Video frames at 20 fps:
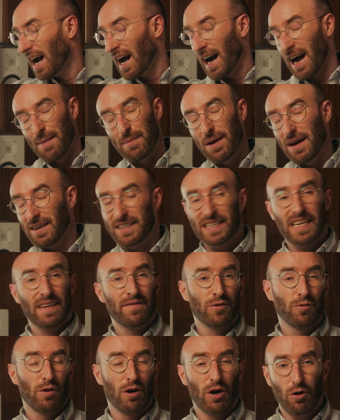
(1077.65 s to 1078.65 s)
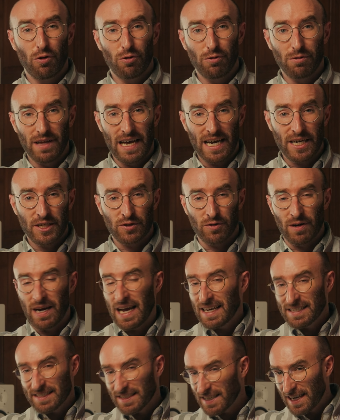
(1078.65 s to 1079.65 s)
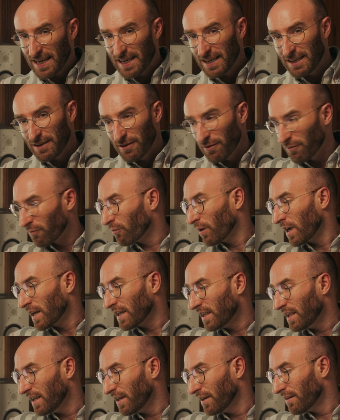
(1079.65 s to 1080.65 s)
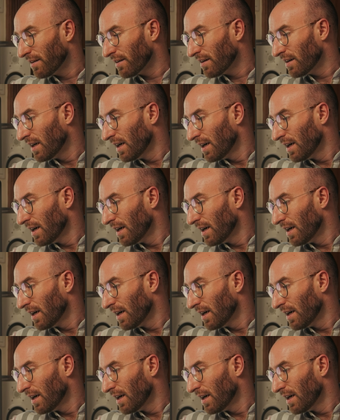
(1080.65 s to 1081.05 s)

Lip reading: I'm not going to give you a whole extra essay right here,